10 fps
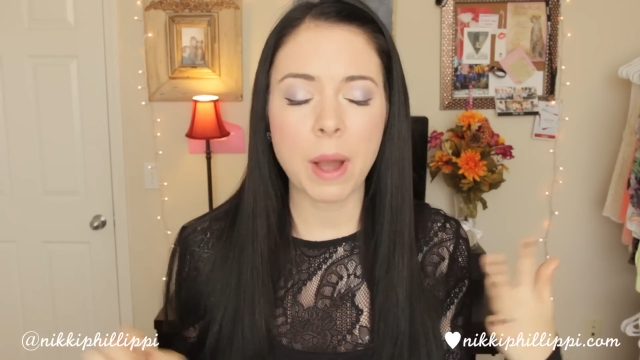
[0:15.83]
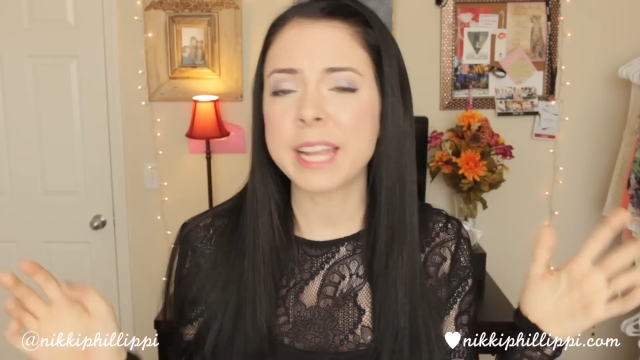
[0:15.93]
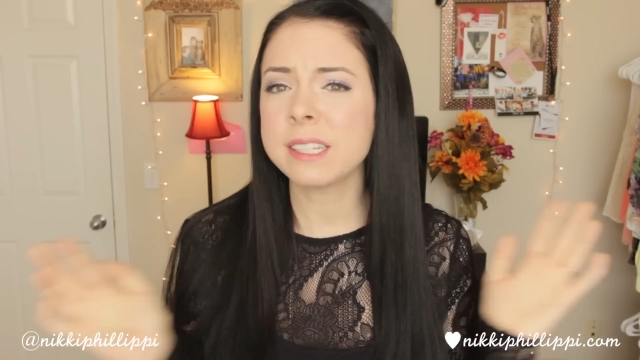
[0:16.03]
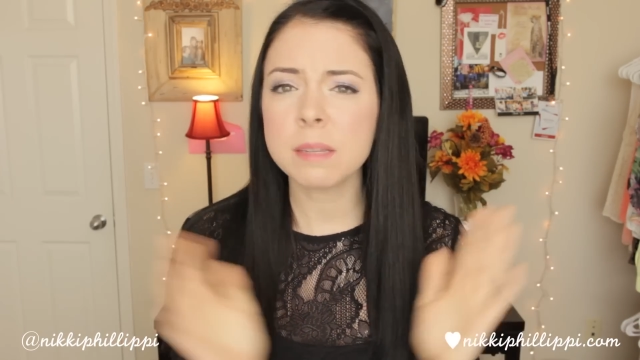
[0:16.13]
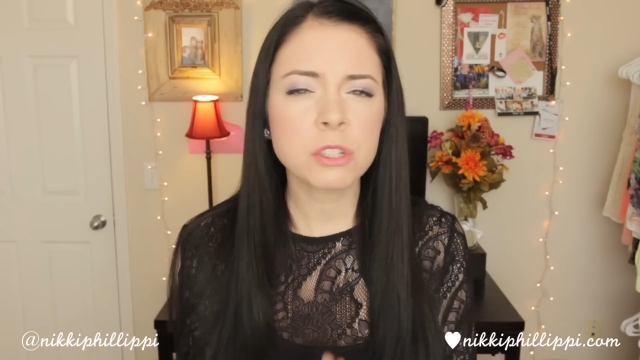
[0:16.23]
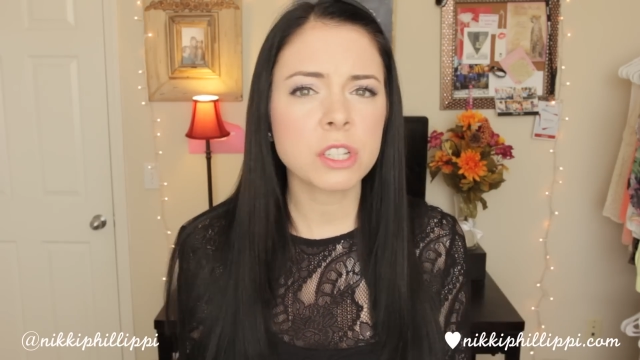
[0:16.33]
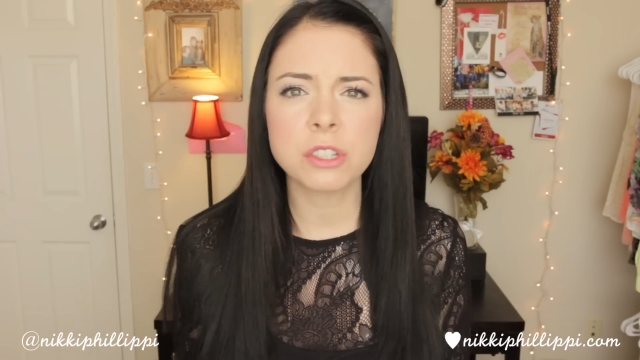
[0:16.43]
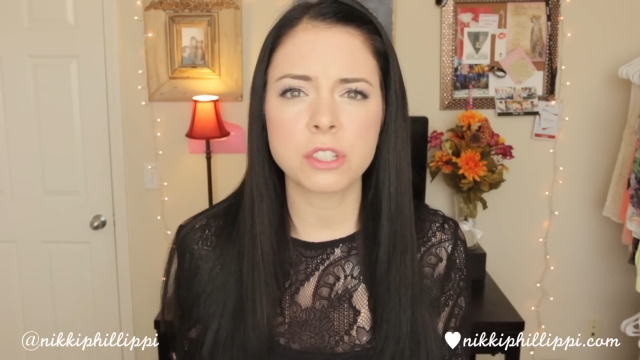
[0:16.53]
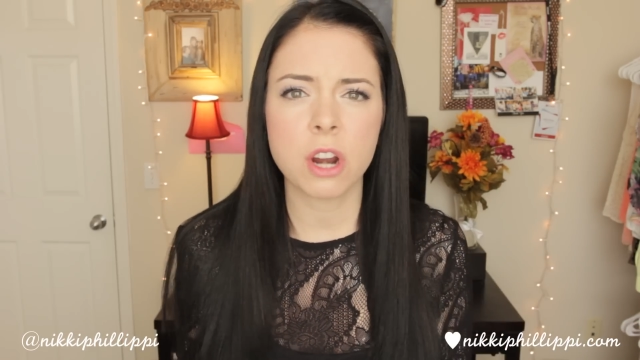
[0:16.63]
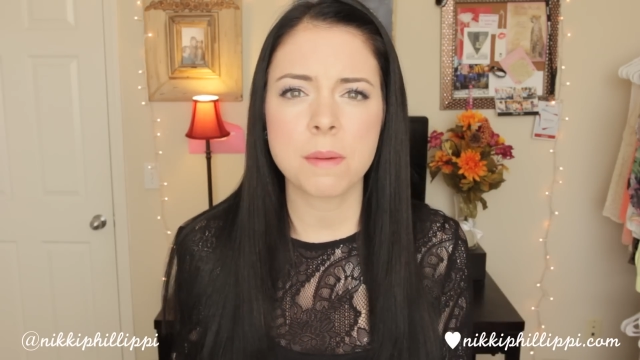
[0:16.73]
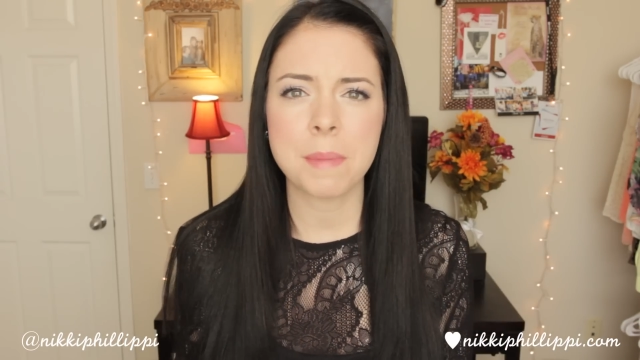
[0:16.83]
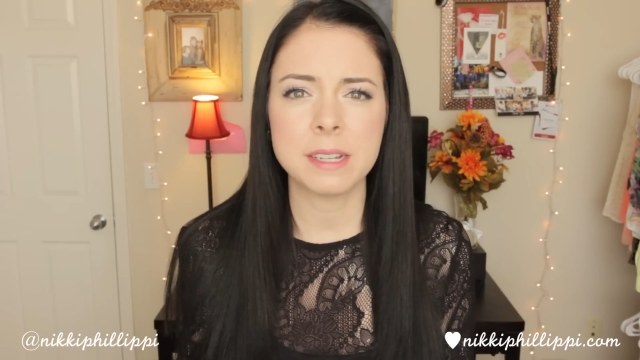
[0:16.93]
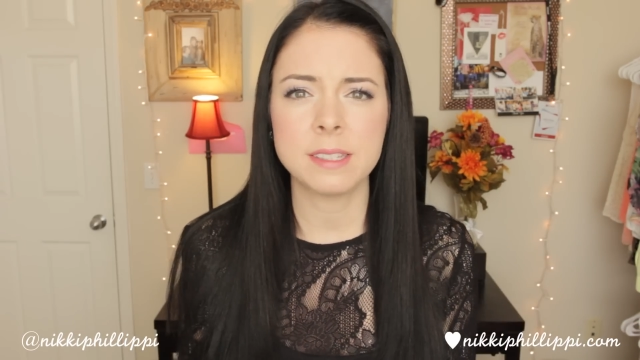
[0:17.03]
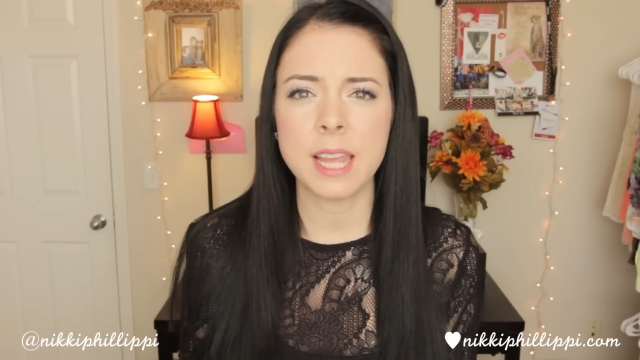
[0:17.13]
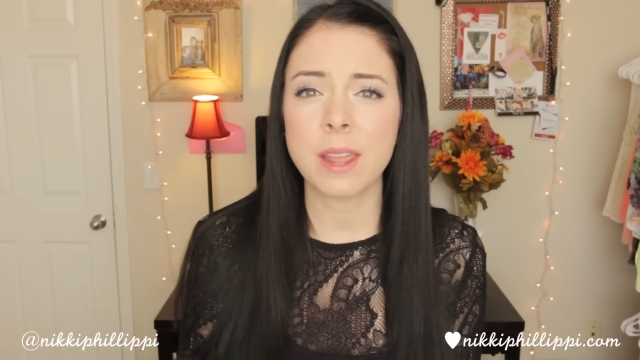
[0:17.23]
I guess I'm just gonna start by
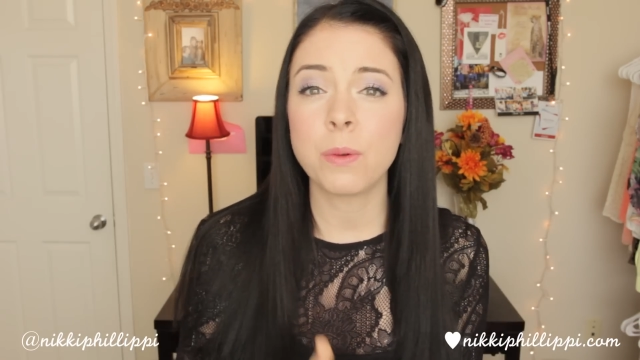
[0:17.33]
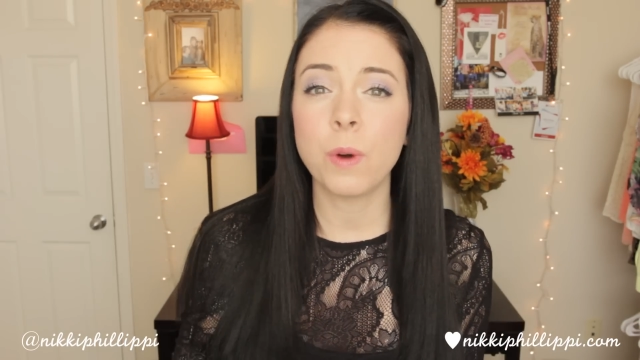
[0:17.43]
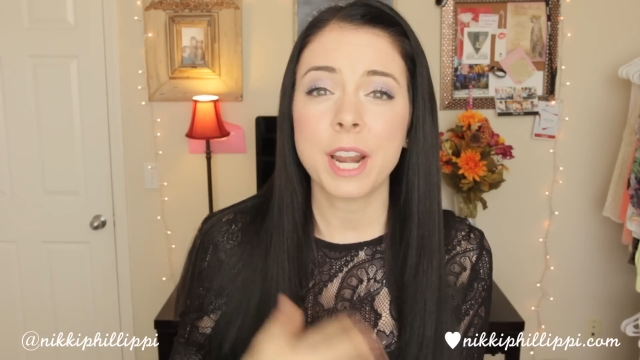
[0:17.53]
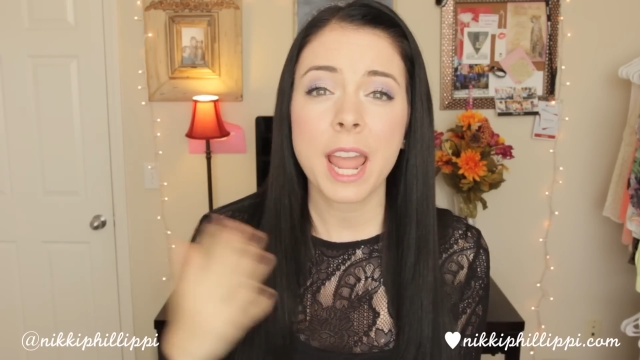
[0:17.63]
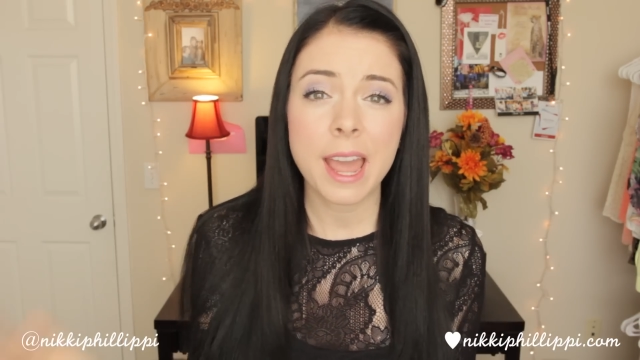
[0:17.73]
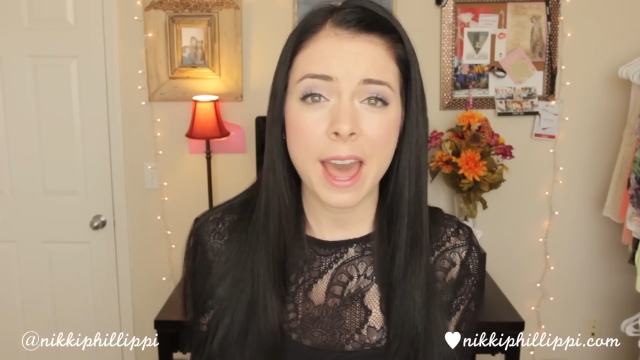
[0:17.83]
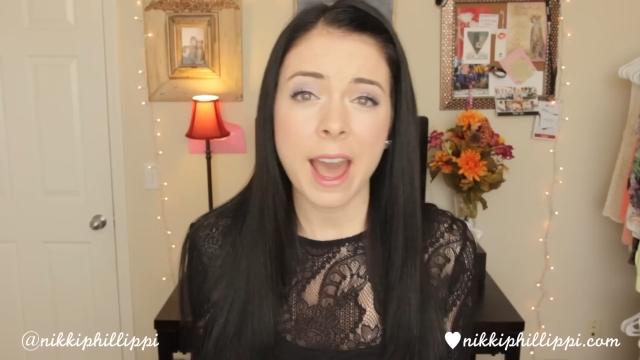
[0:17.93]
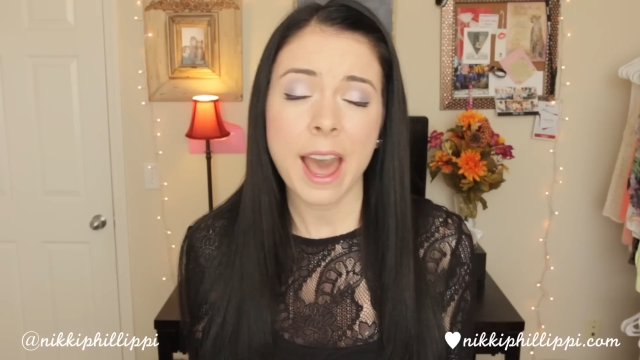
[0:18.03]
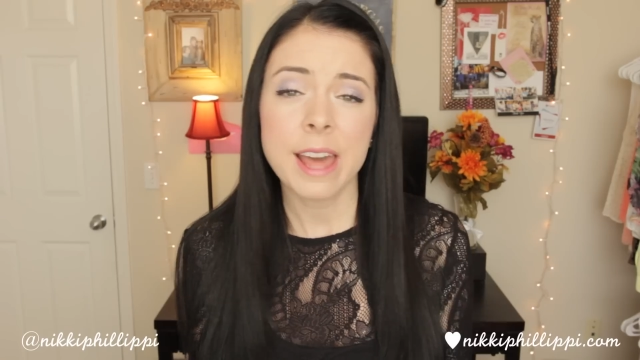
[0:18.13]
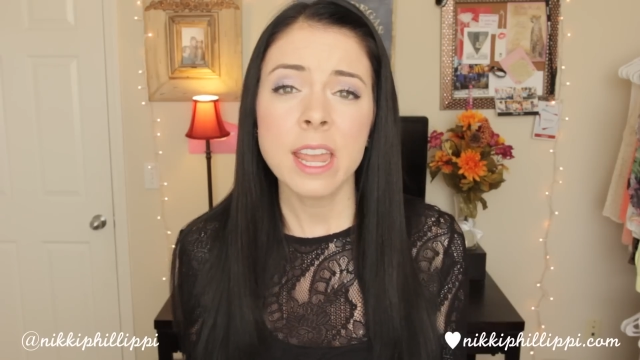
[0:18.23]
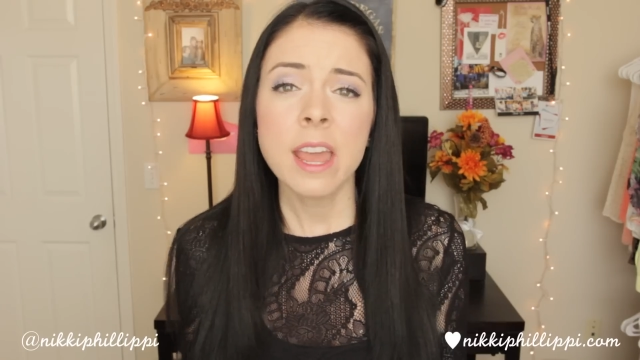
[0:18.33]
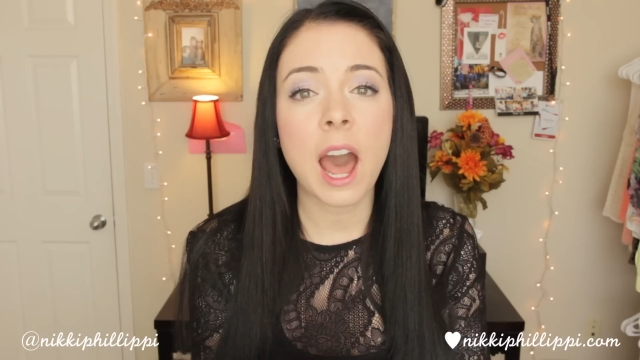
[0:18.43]
saying what I had.